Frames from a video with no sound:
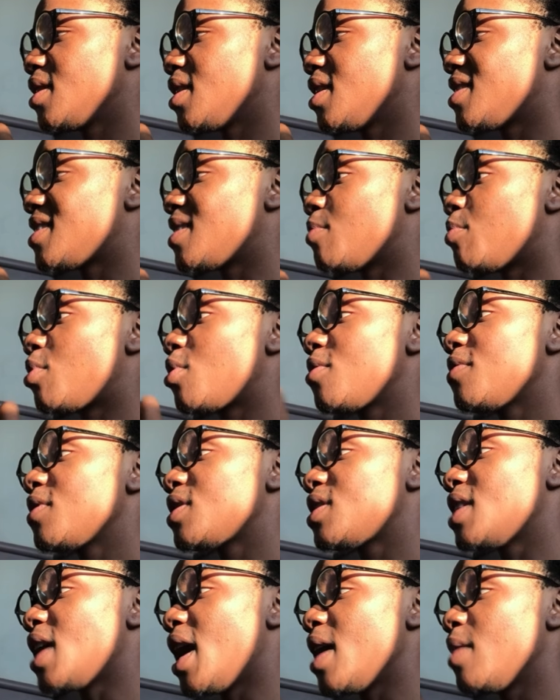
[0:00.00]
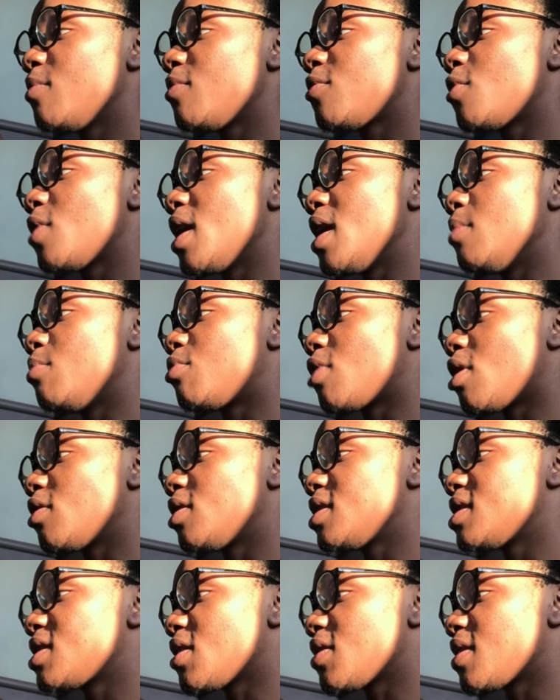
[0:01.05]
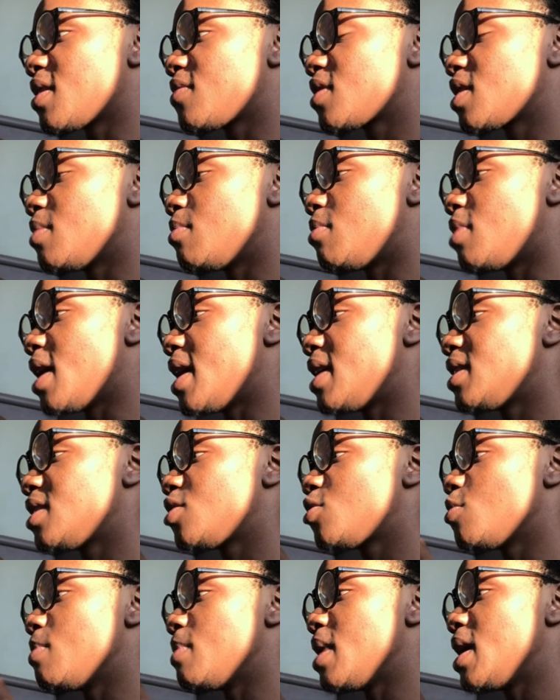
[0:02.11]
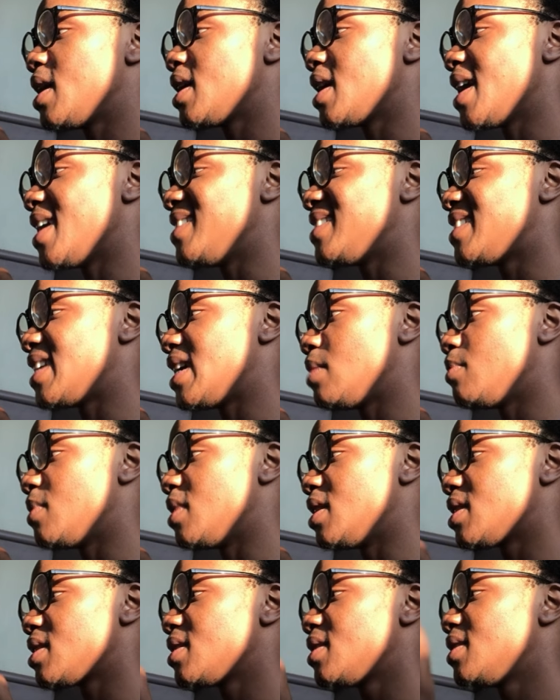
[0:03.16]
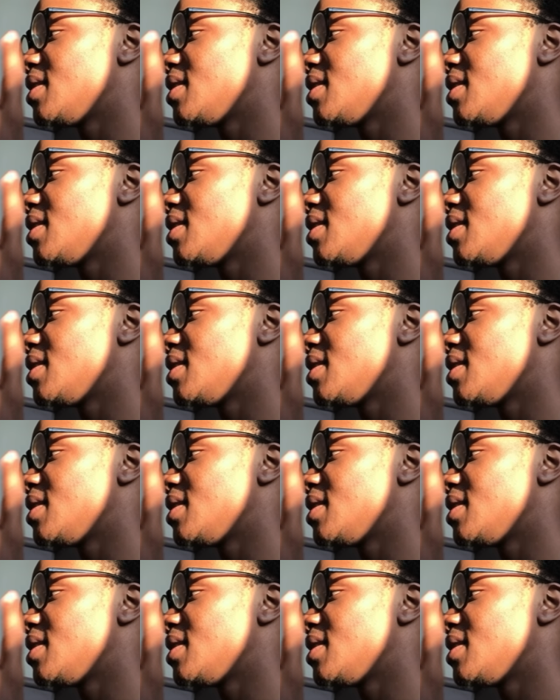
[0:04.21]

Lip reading: It's the perfect time for a proud South African brand to make a statement.